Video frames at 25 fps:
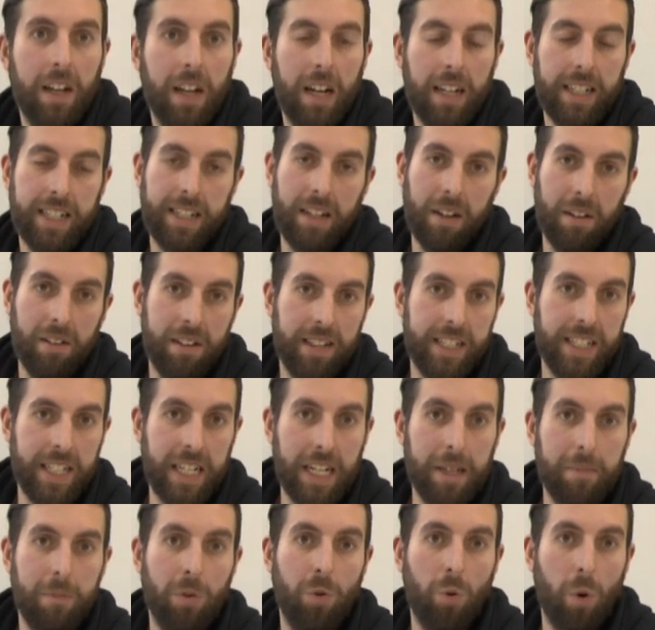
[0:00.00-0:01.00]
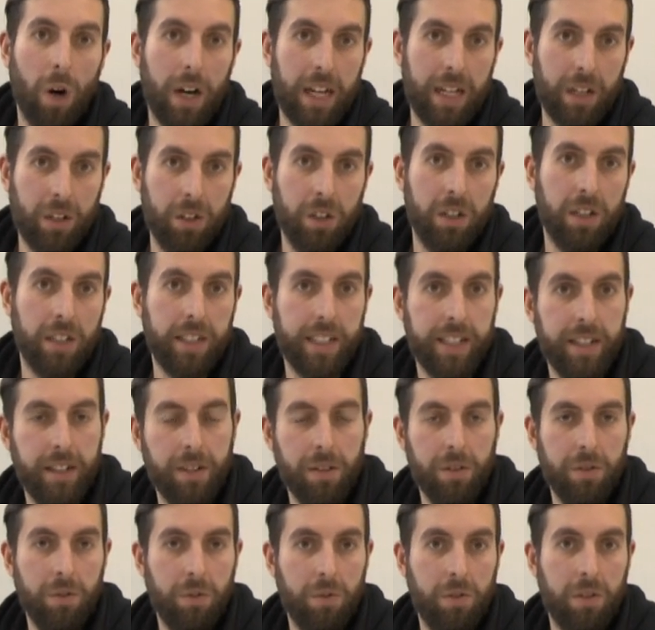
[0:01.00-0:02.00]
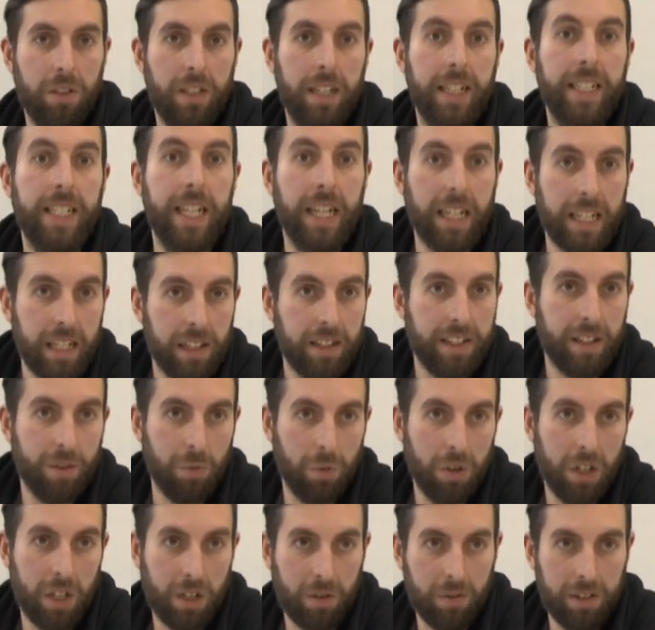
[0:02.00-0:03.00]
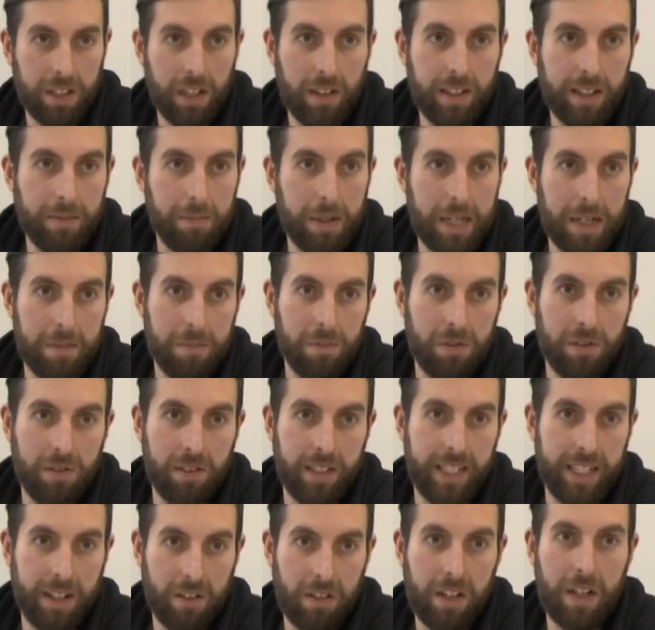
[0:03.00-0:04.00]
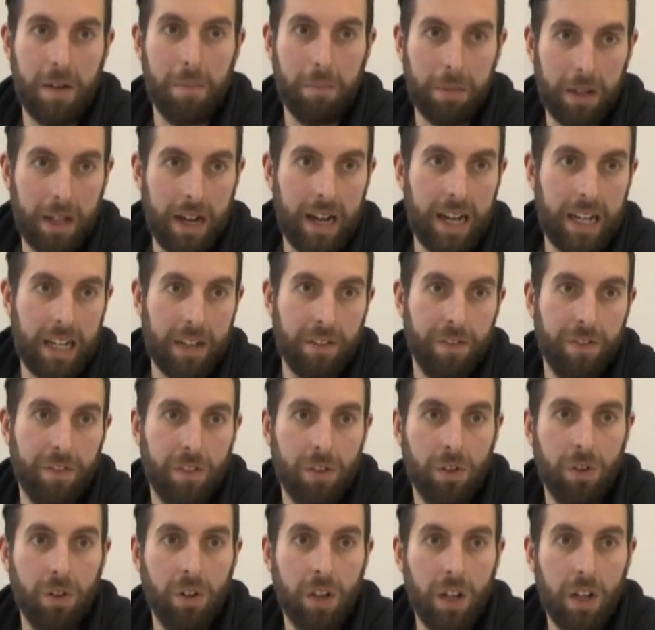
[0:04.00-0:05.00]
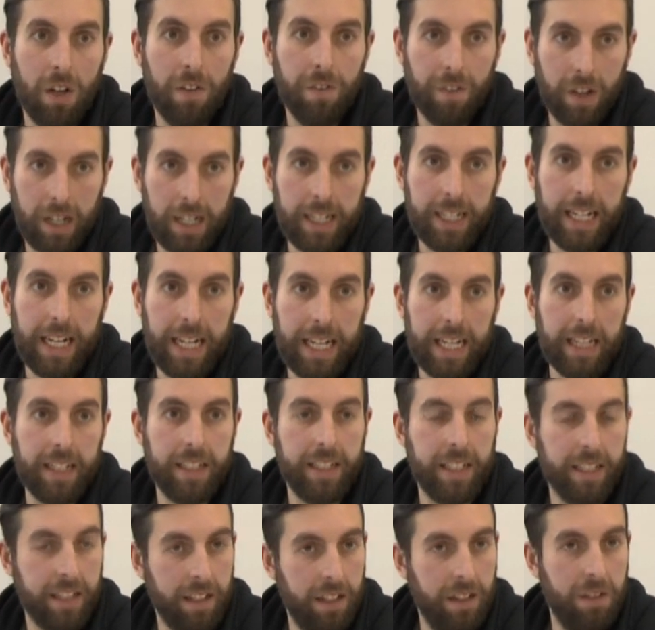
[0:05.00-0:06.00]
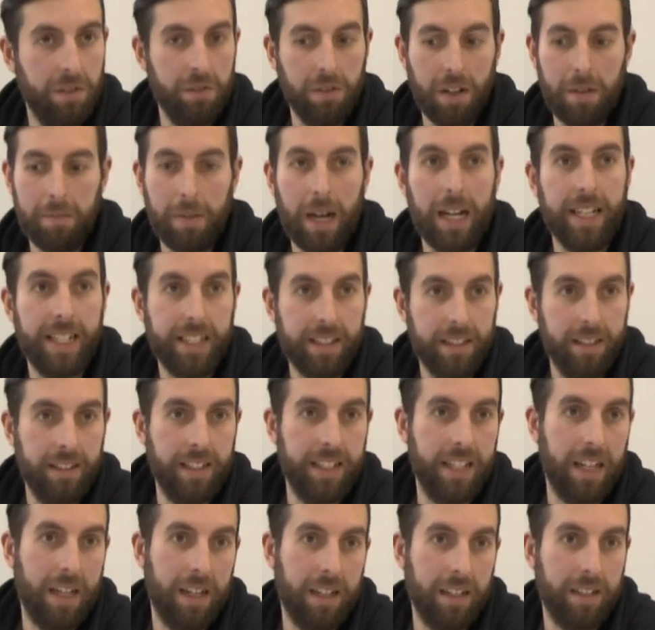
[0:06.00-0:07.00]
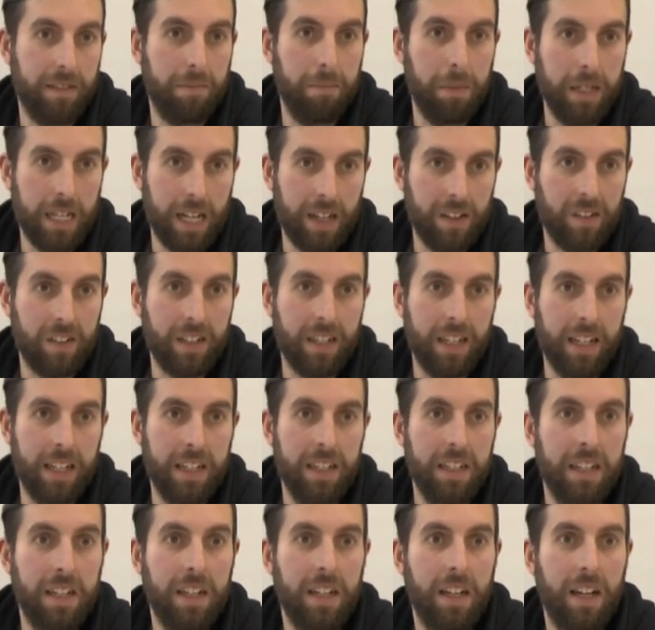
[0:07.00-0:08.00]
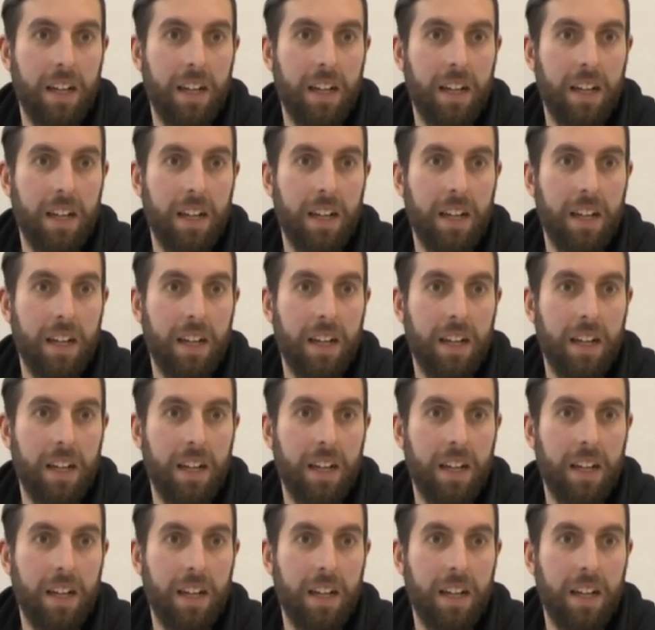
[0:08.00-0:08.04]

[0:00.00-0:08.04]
And so it seemed quite good to continue to work with those people. And so I applied for funding to do a master's and PhD.